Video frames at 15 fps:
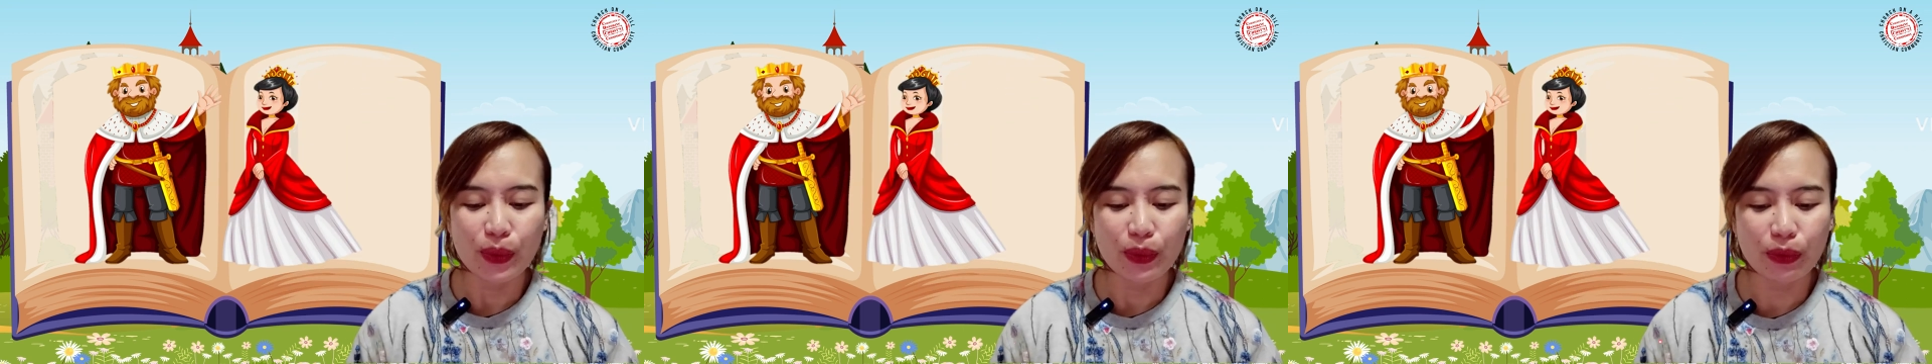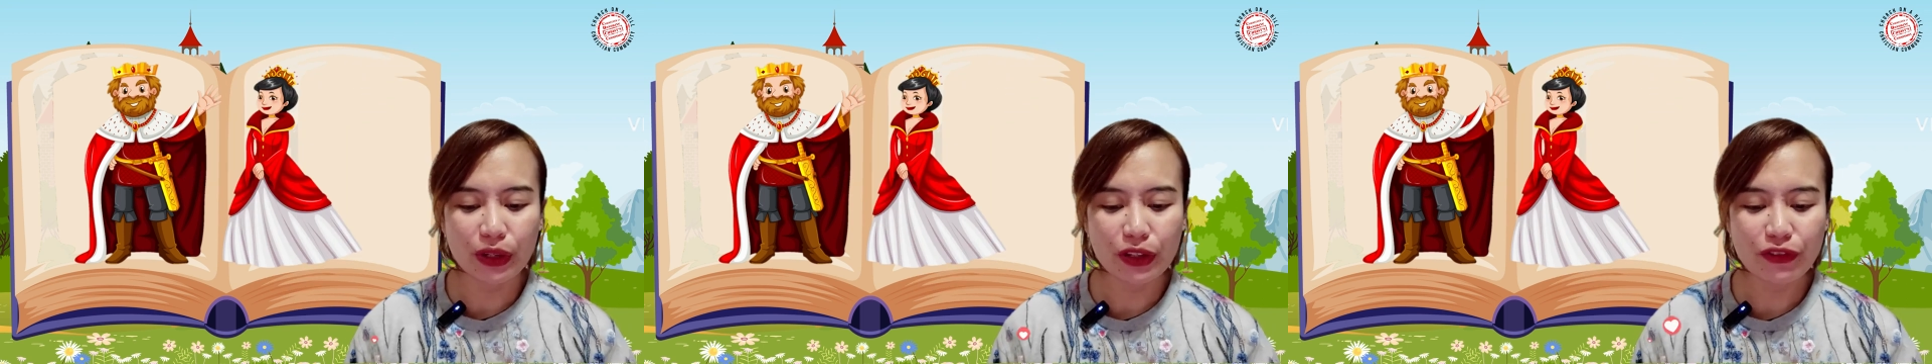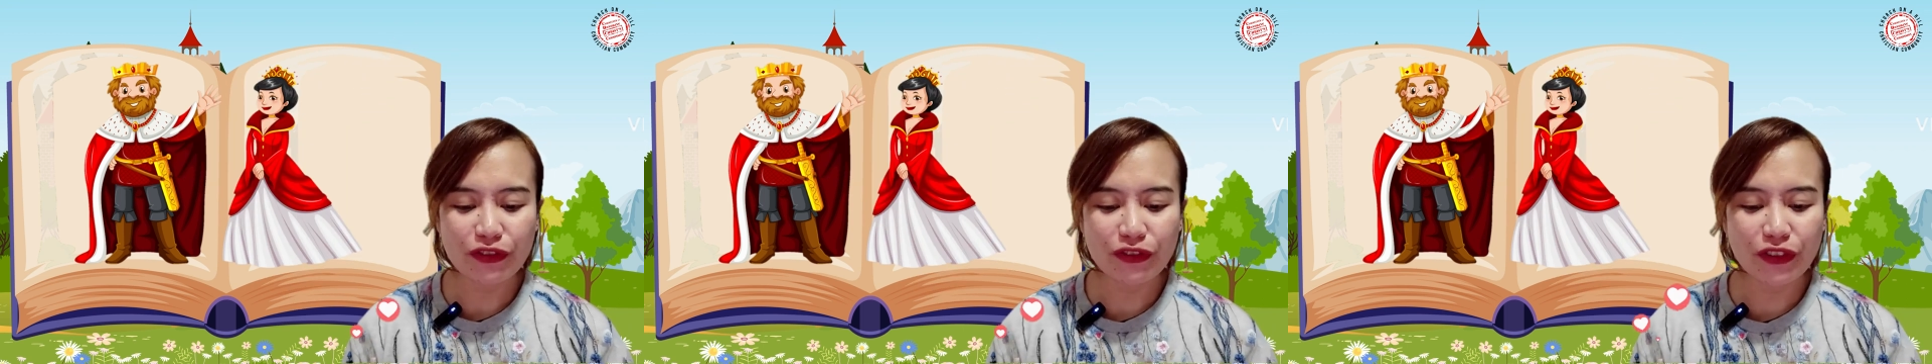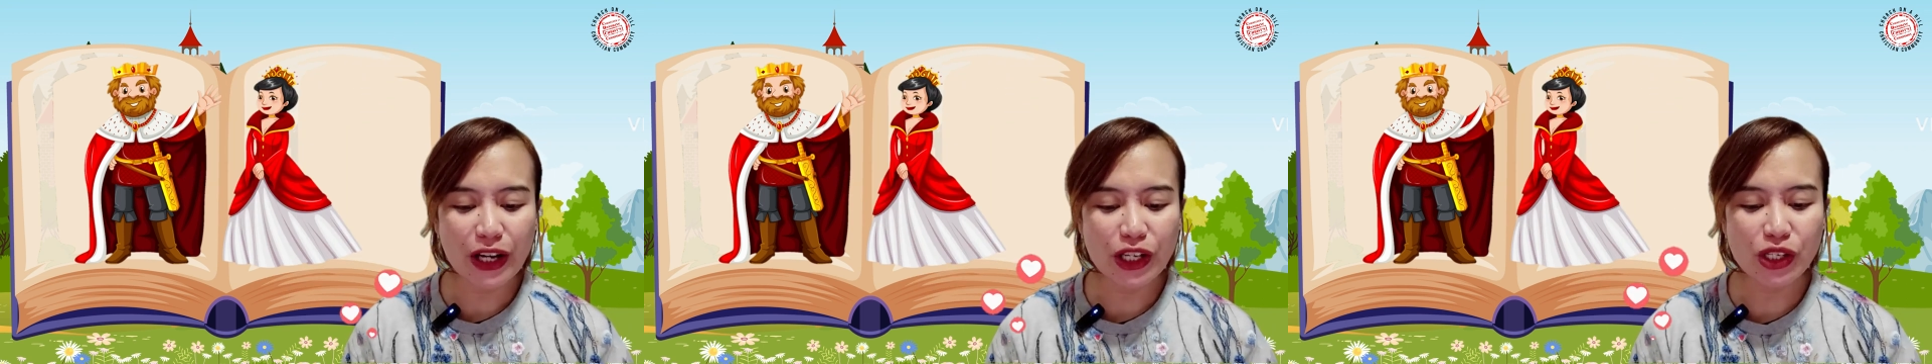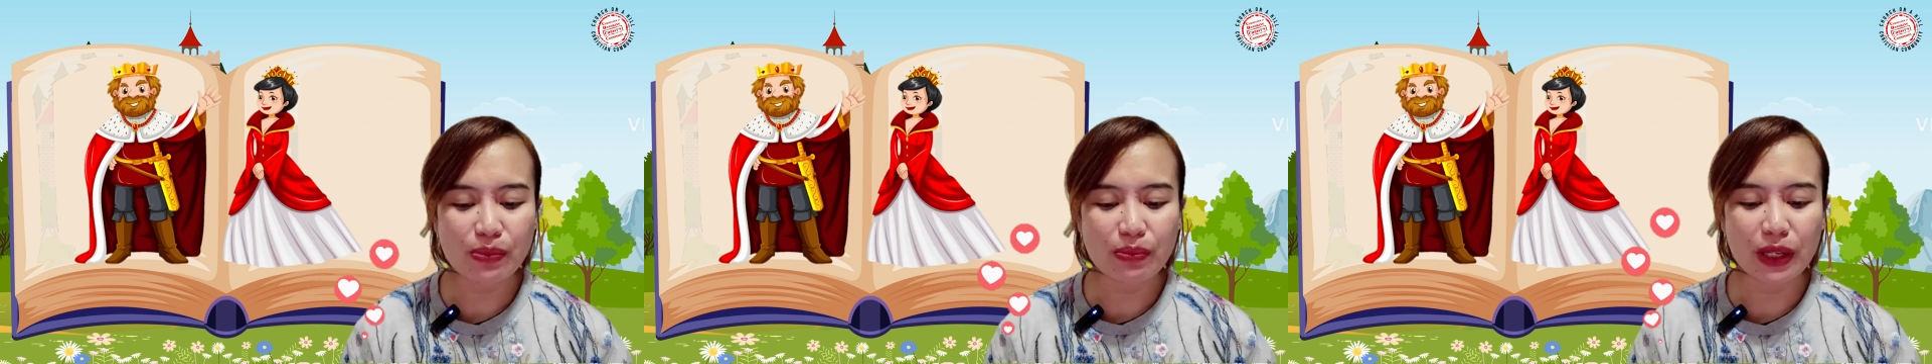
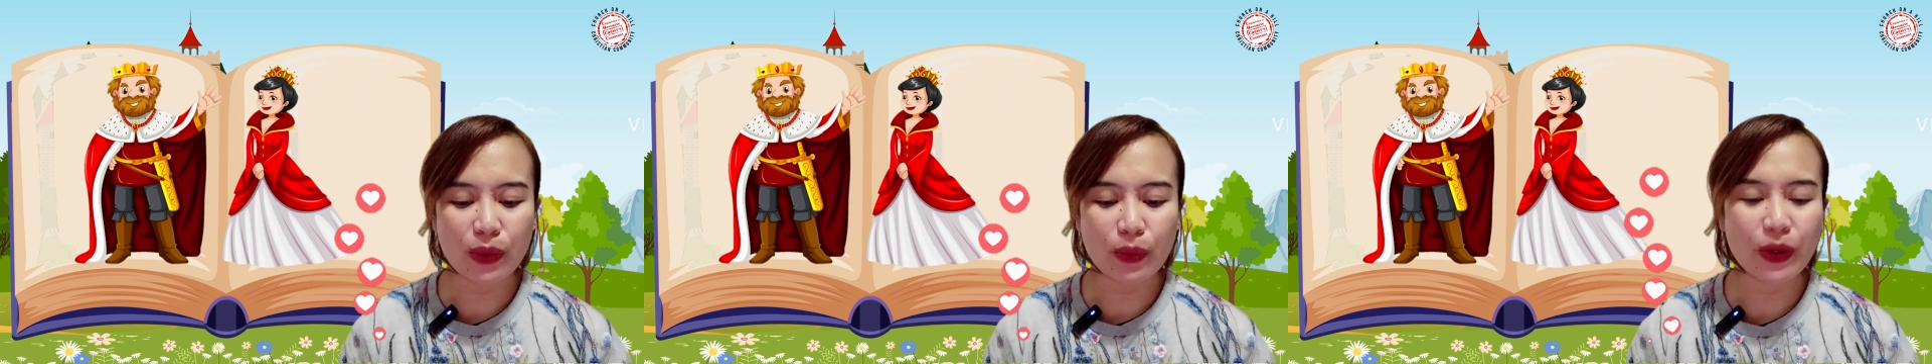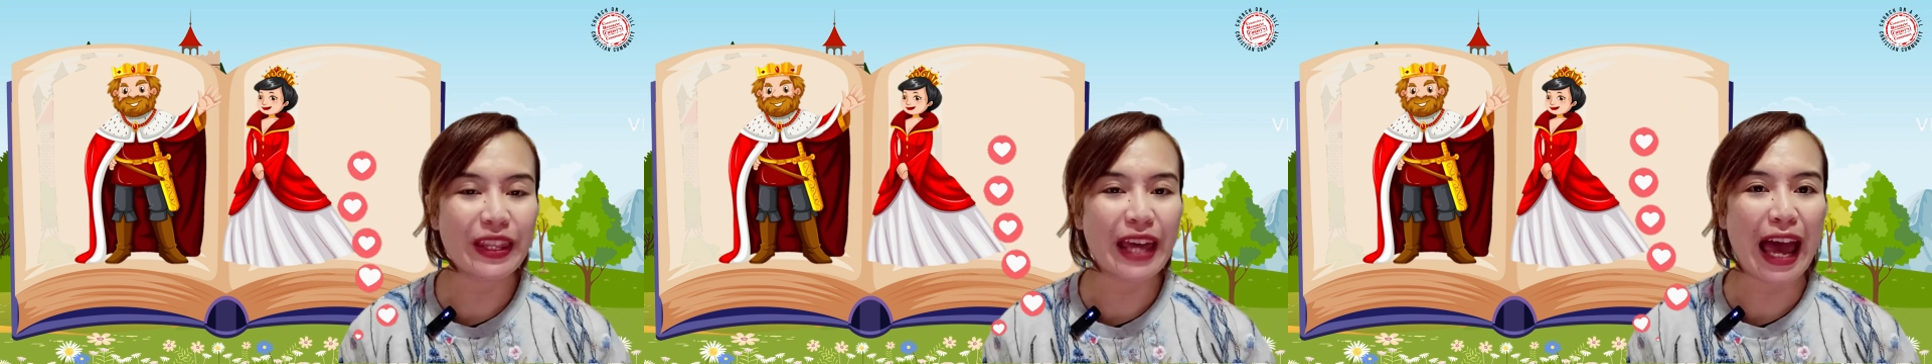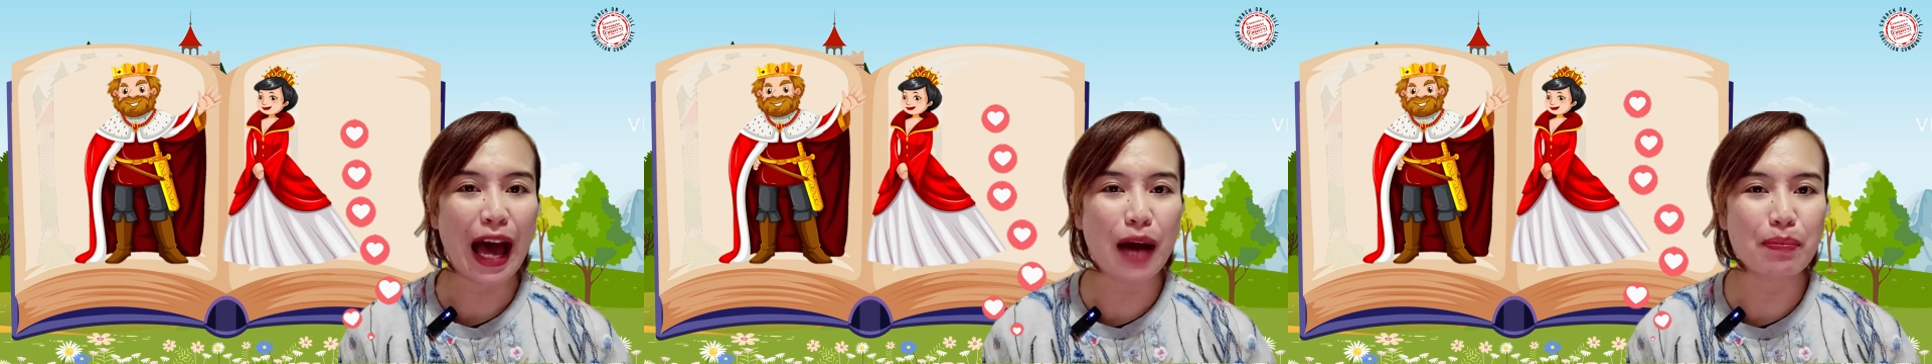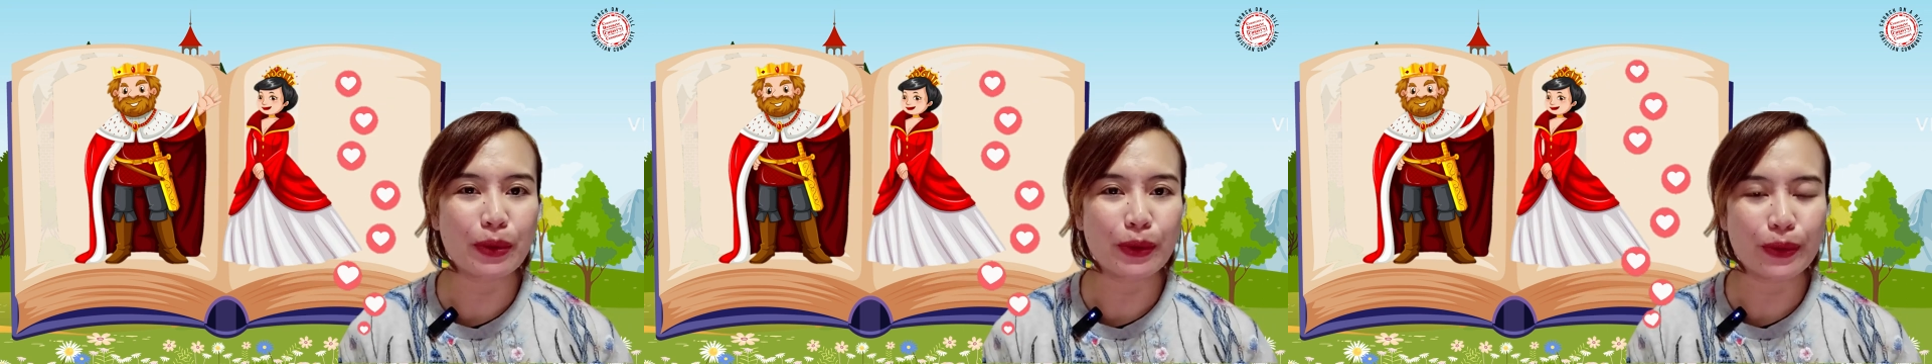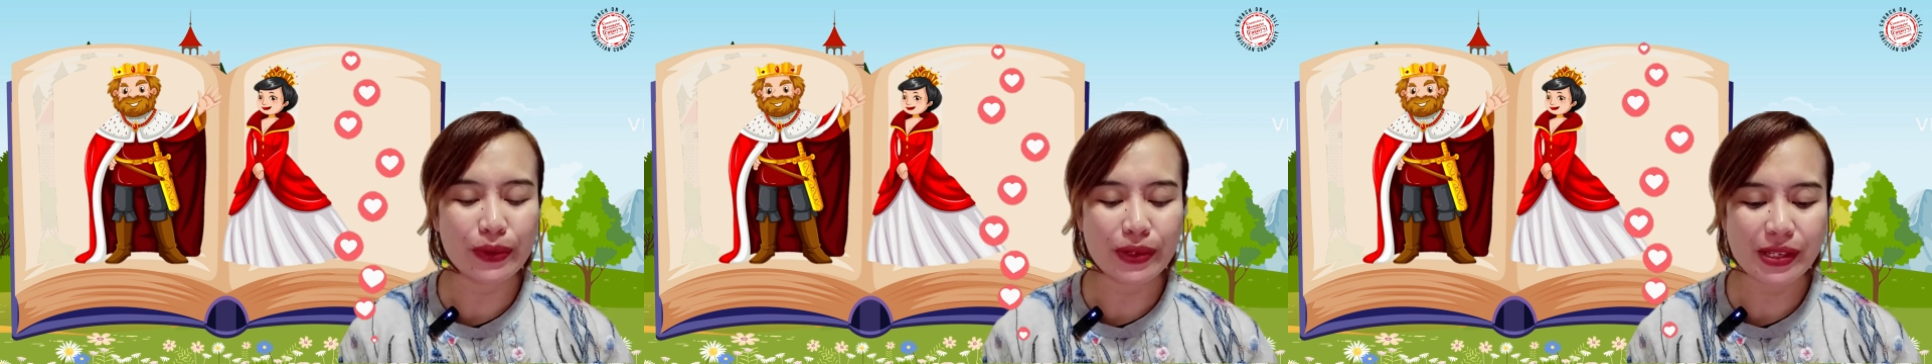Refresh me with
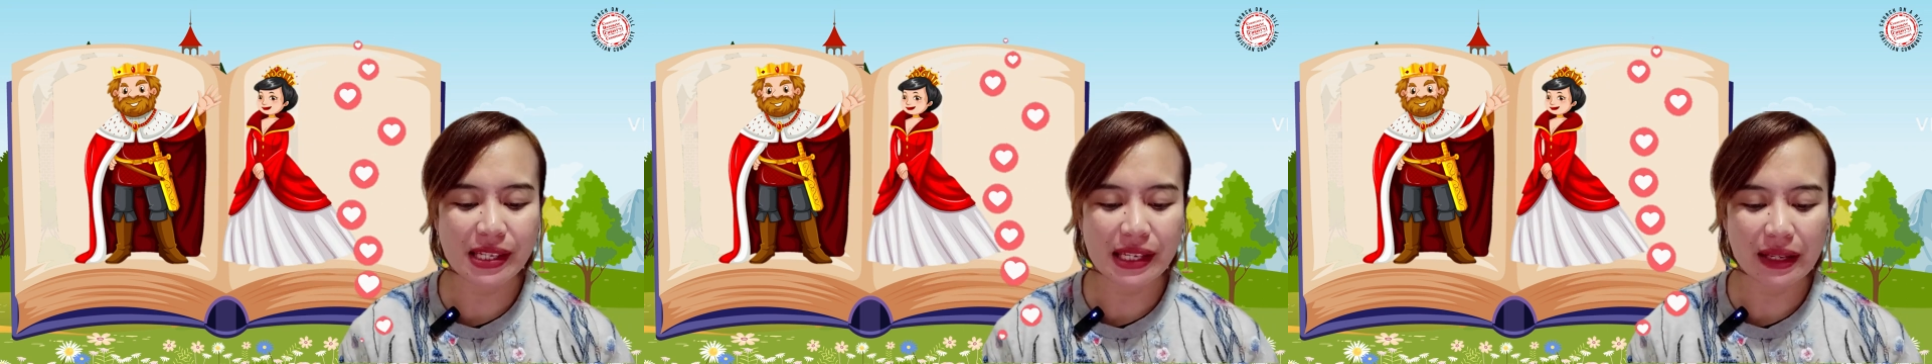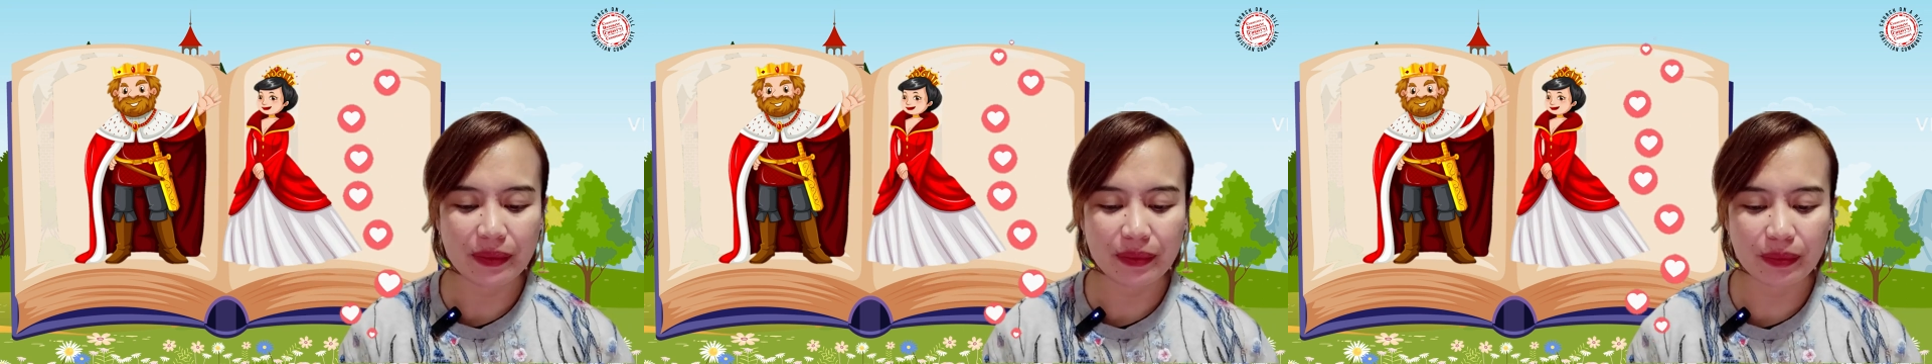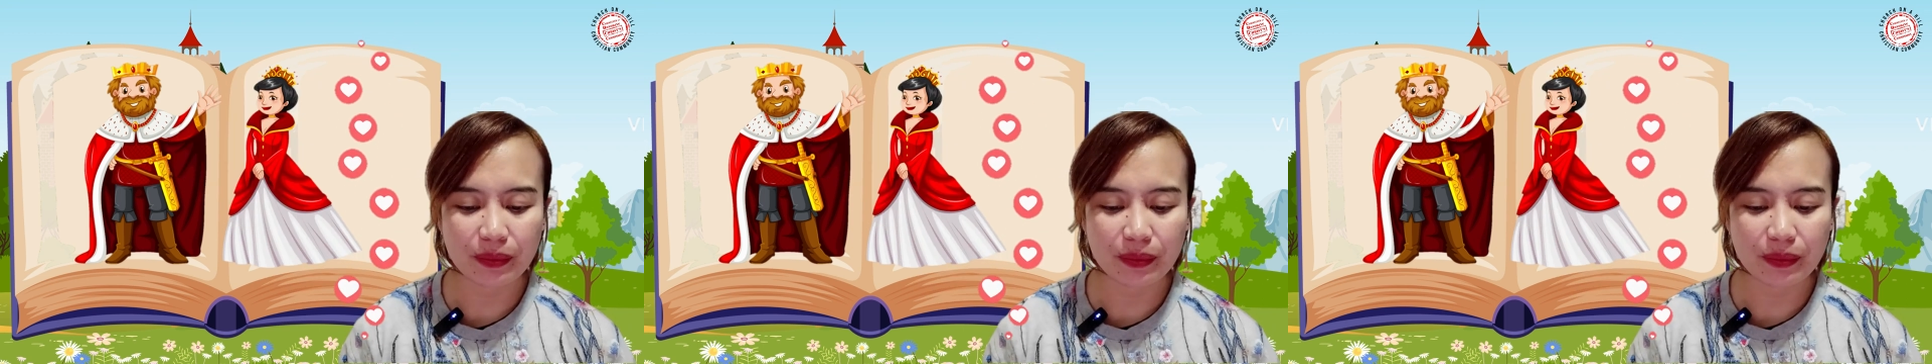apples.